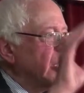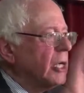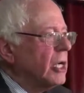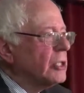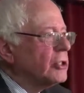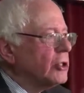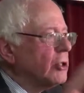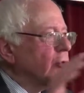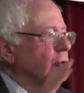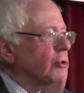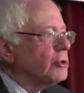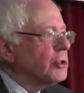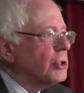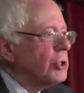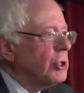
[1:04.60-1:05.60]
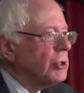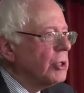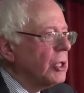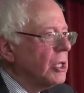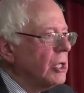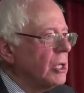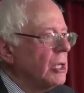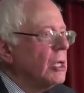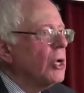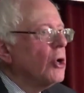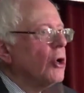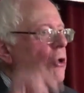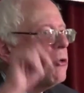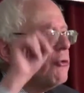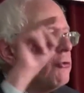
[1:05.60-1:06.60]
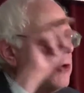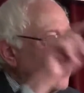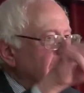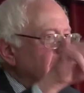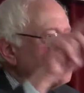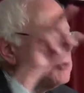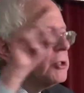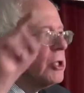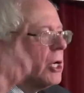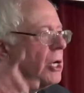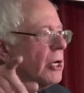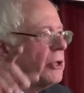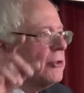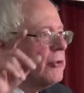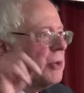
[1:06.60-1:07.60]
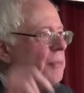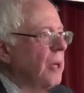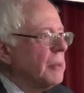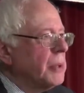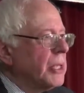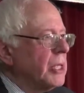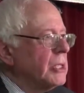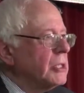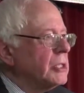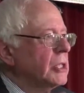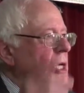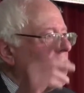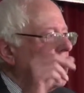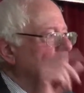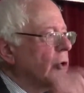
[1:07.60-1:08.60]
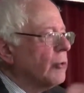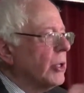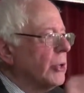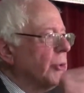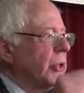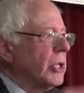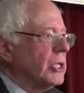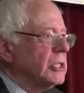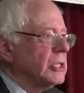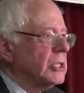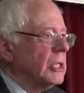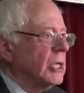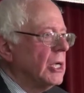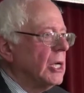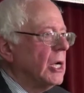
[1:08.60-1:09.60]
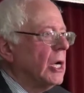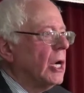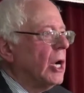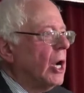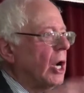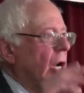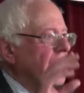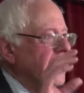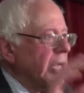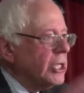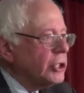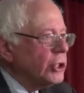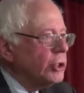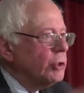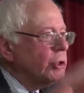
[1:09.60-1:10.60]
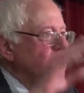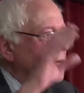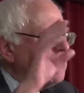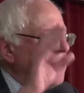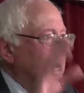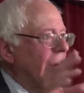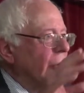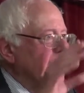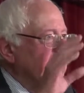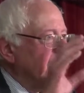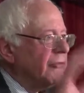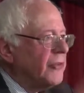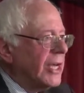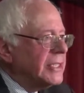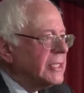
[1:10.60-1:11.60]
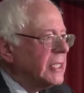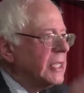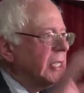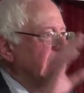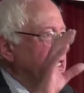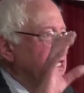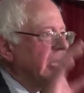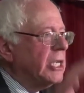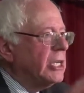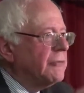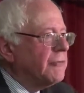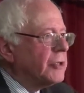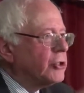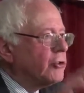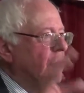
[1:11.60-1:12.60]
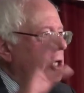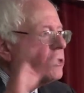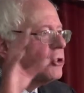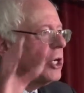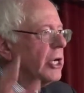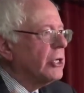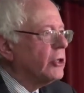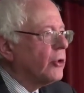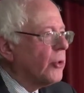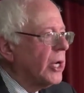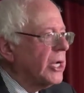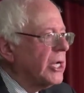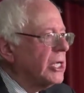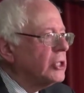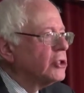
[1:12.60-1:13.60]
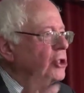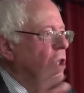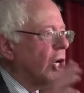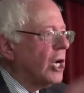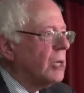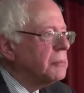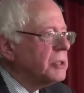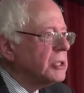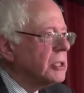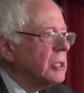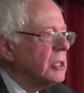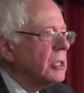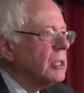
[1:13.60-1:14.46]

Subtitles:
and cut Social Security, vast majority of the Republicans agree with us. On issues about investing in infrastructure and creating jobs,